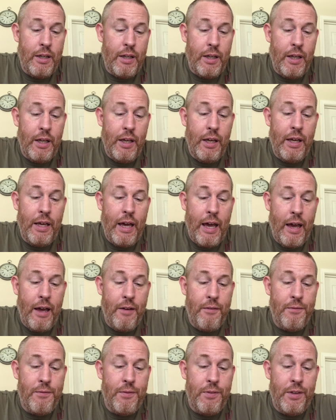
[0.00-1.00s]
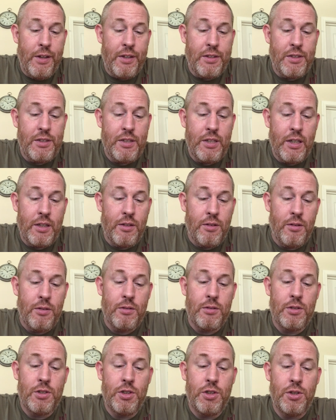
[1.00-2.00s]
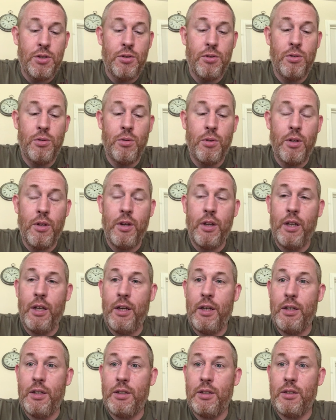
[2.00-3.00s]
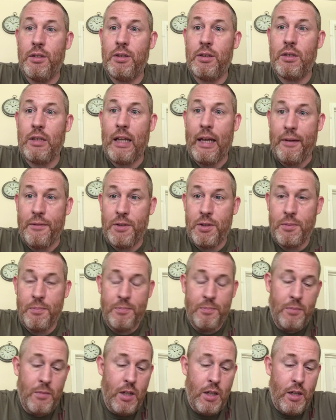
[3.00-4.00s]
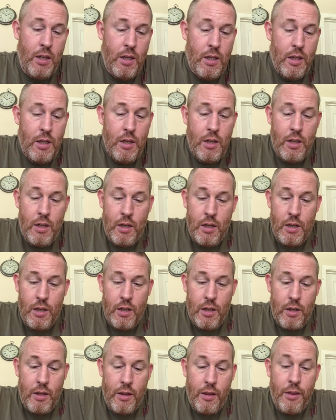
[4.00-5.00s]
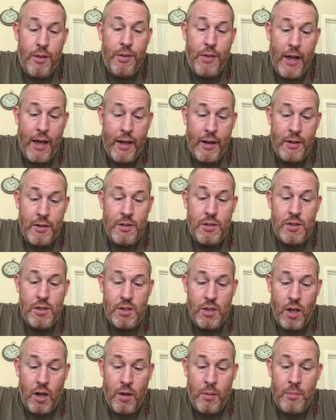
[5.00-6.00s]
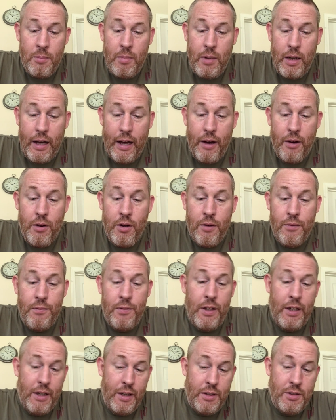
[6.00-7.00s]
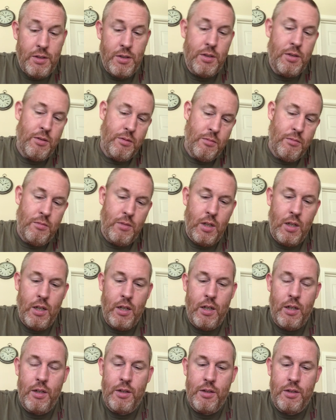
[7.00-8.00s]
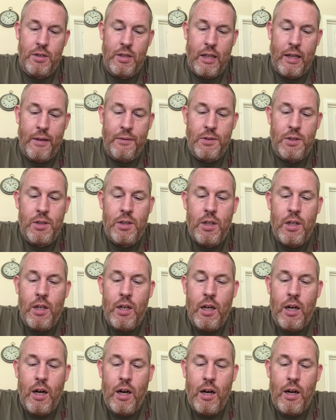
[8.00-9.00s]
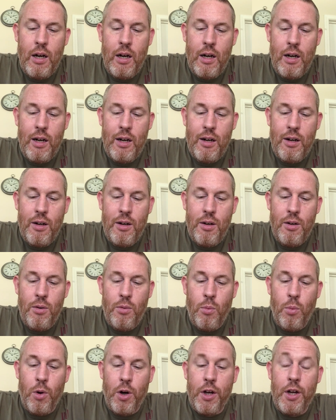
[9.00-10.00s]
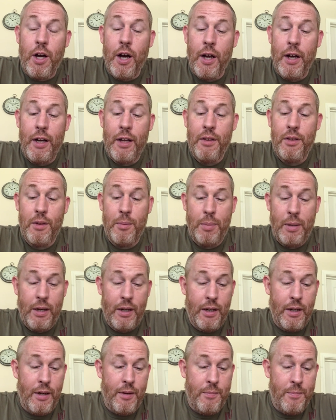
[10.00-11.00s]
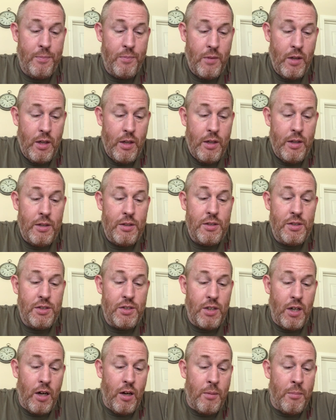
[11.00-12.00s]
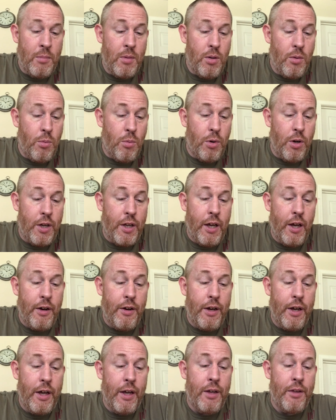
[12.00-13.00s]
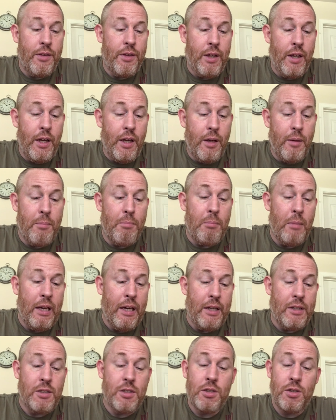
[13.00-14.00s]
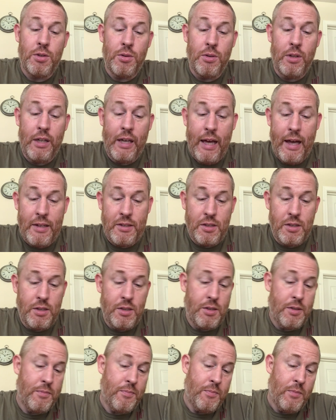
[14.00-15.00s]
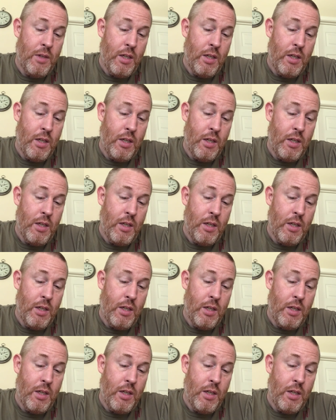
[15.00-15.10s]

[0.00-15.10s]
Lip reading: he gave the signal to the slaves. Then some out of these, the slaves, were cutting the pig. Some were carrying the meat to the guests.